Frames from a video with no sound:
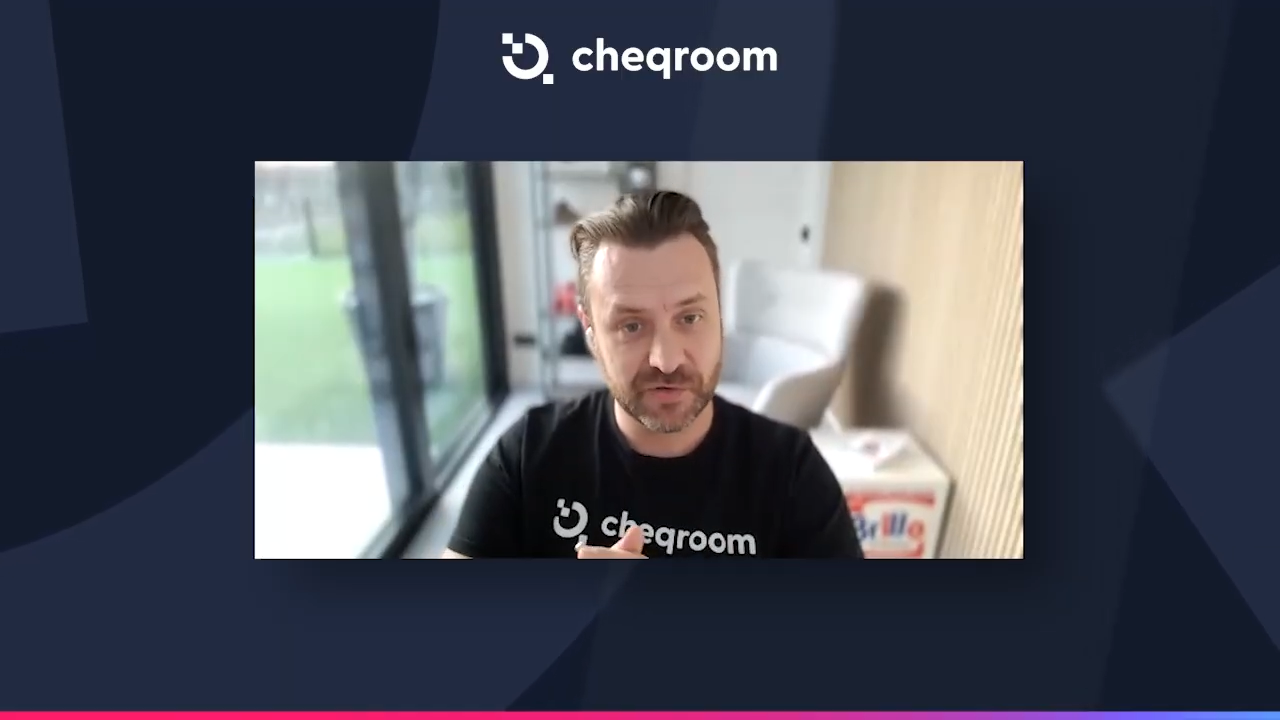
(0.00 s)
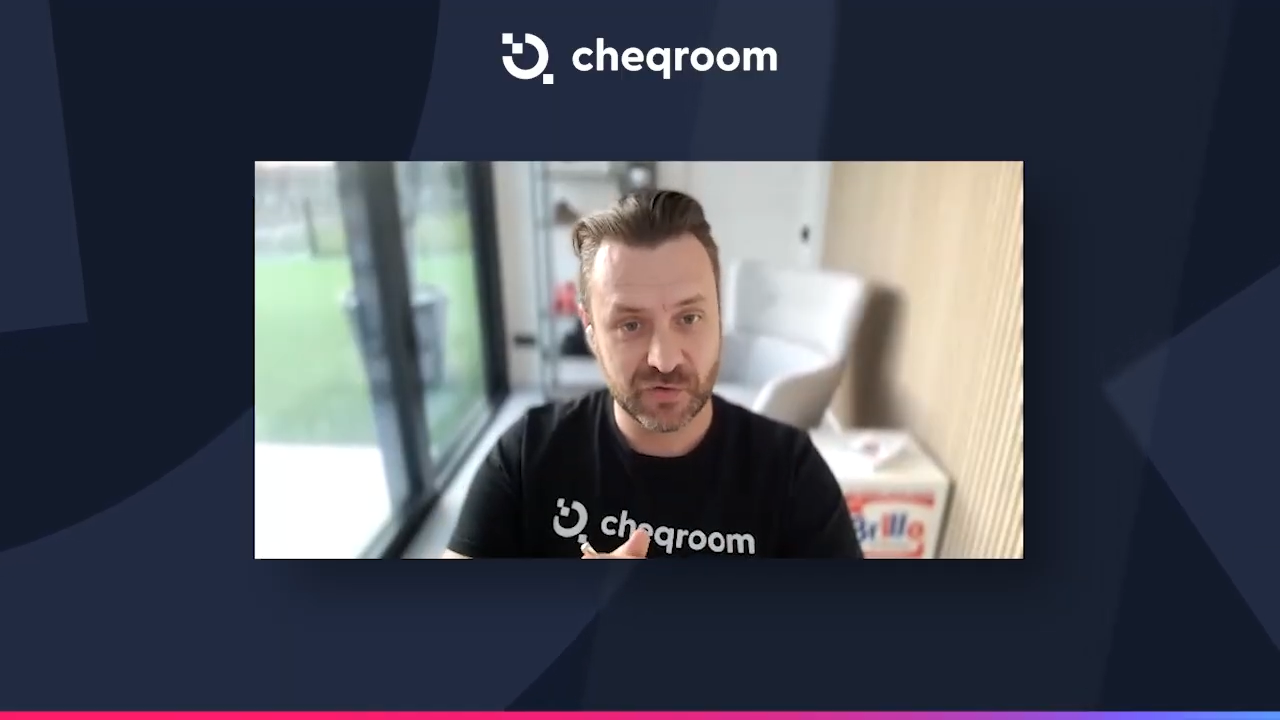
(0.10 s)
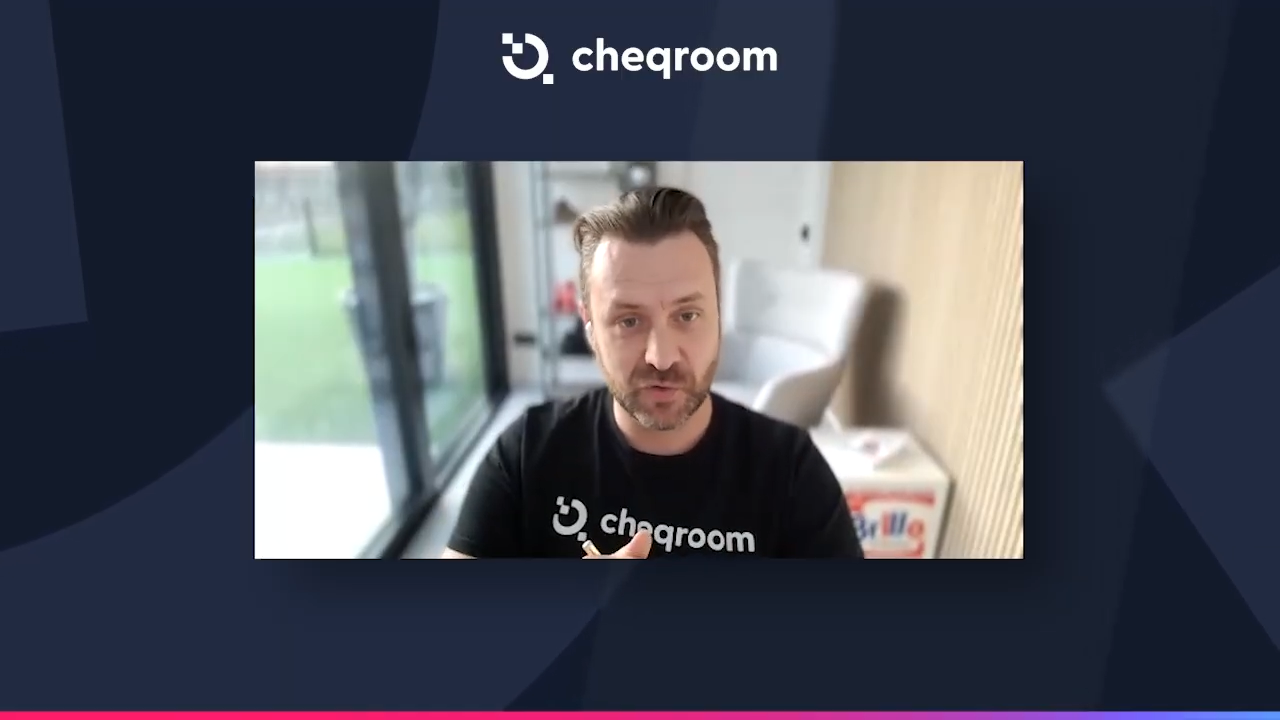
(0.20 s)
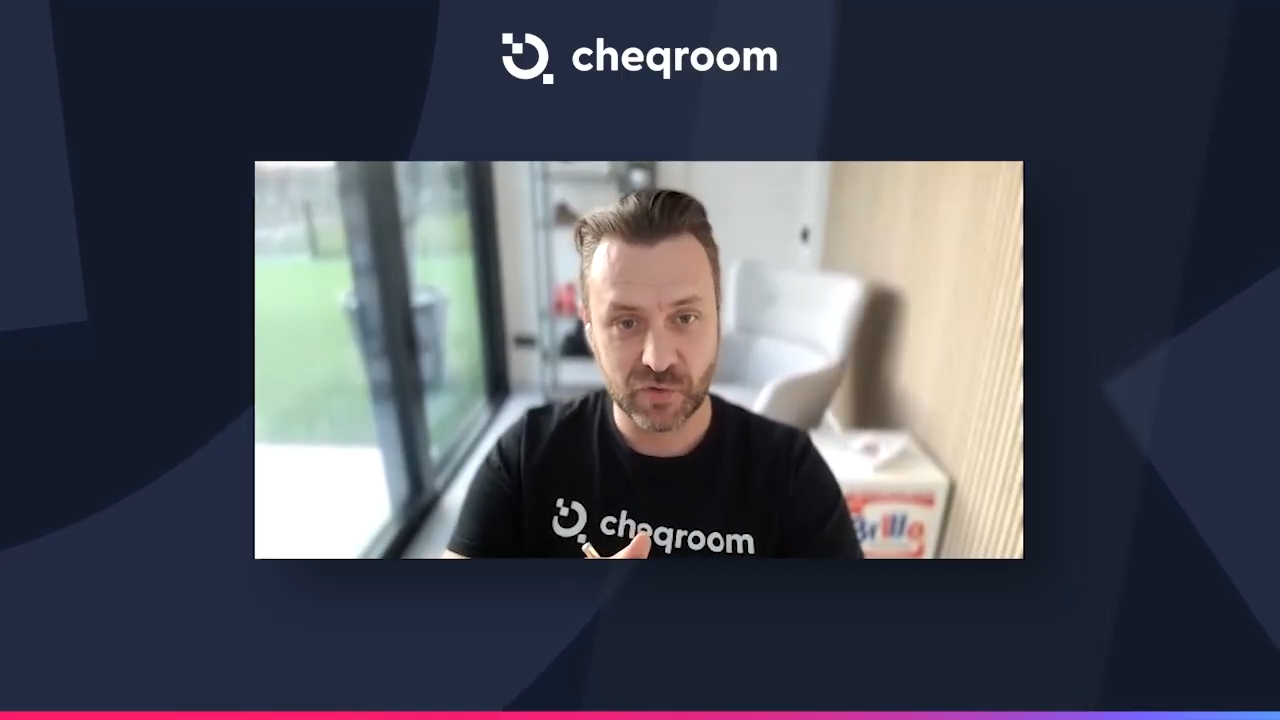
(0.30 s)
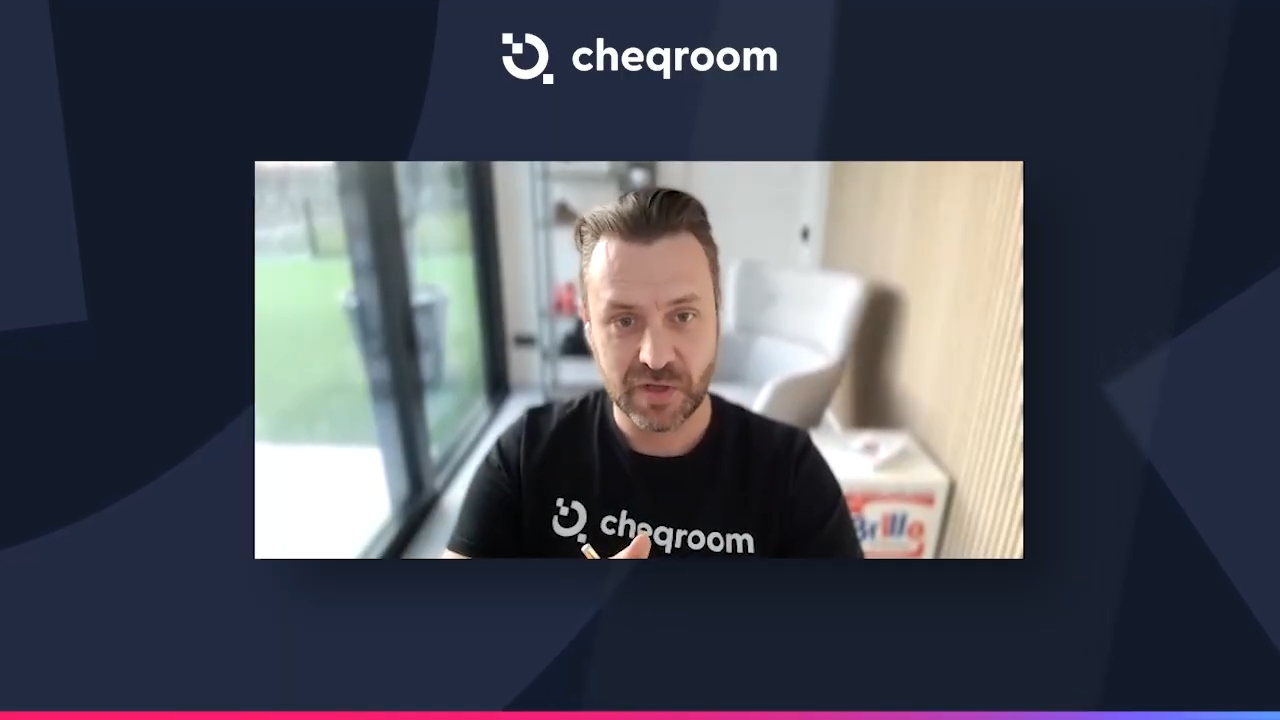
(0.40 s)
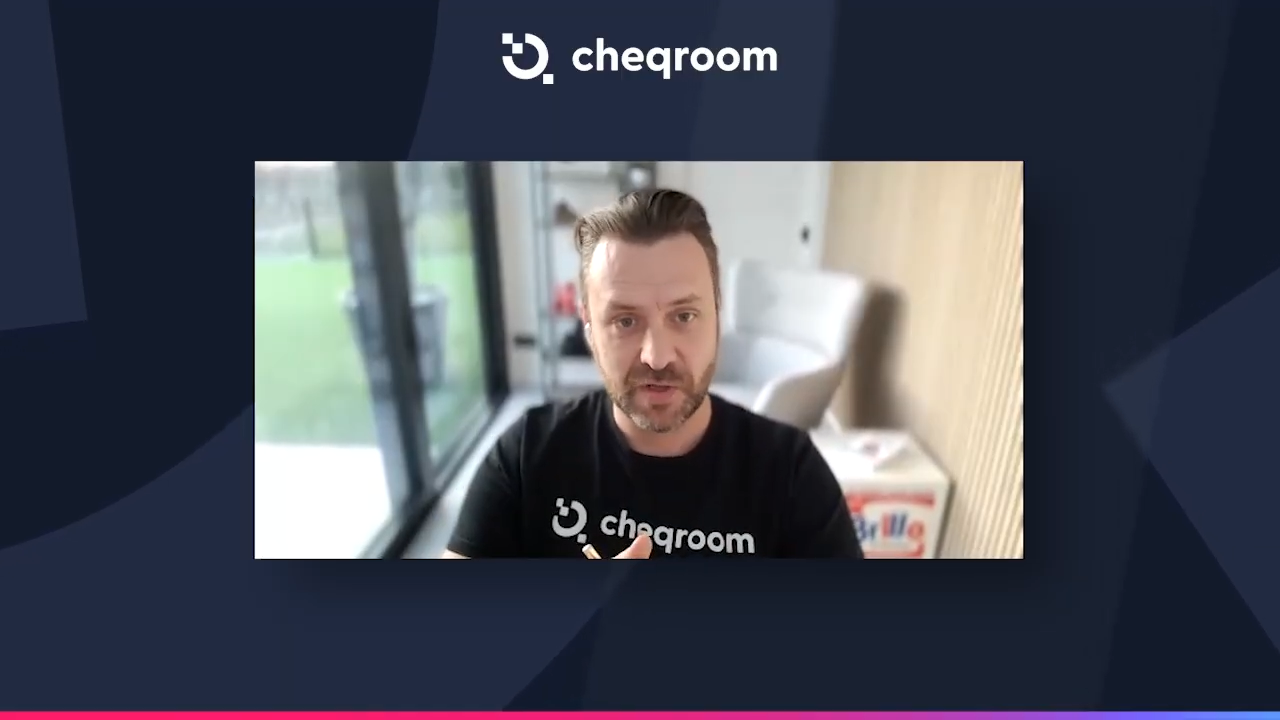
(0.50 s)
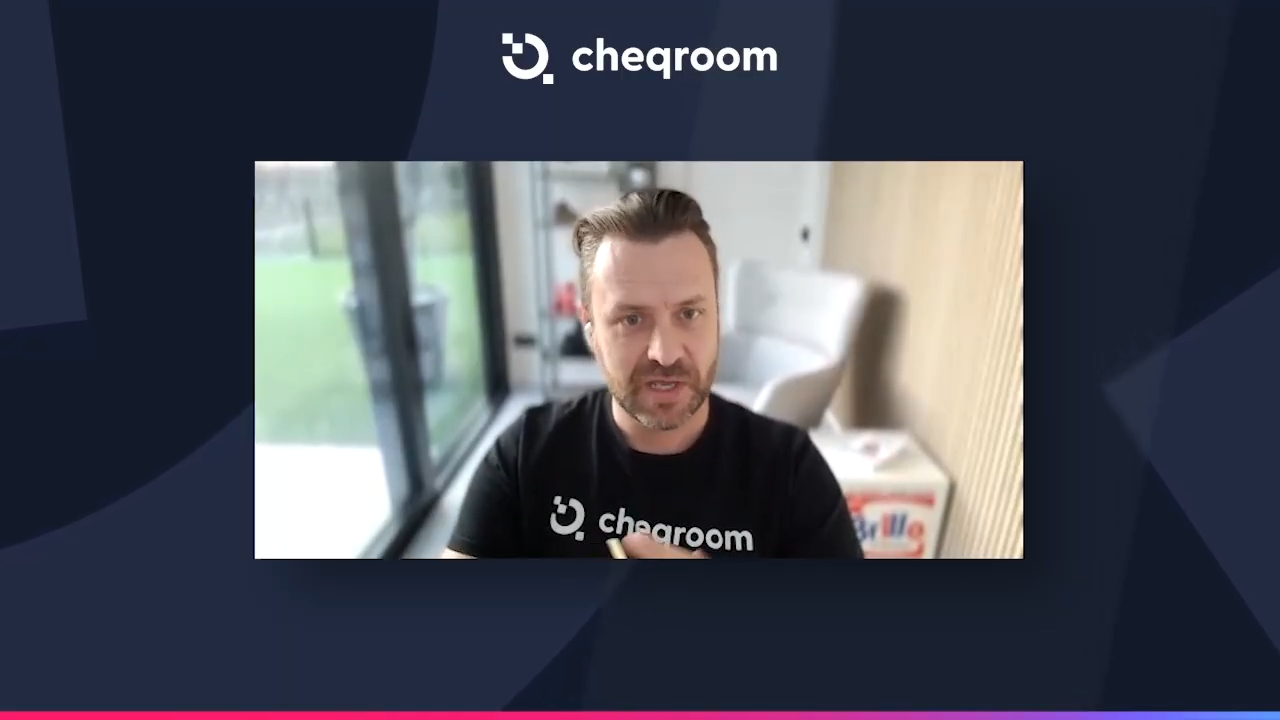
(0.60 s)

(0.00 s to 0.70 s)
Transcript: to do